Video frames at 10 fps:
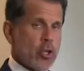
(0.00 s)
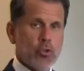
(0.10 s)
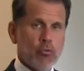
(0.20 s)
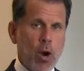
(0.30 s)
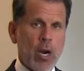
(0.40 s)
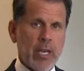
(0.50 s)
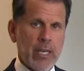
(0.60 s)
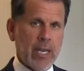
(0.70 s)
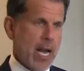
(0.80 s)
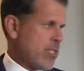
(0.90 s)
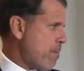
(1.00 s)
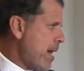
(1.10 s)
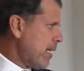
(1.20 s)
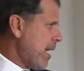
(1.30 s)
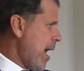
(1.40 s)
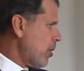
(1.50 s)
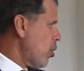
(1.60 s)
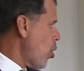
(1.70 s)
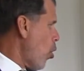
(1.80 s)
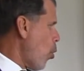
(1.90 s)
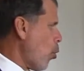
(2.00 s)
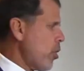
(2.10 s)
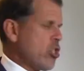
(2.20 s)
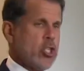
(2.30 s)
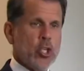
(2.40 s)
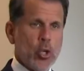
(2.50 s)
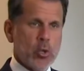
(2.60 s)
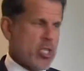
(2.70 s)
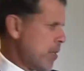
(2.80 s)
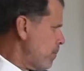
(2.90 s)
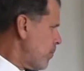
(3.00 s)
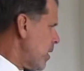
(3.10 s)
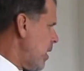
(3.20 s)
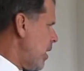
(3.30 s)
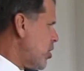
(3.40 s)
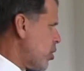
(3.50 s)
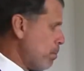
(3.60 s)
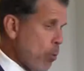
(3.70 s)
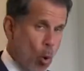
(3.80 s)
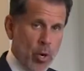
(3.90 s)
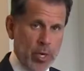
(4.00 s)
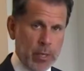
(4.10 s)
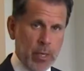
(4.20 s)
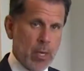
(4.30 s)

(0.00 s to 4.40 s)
Drug, and Cosmetic Act, or its use is supported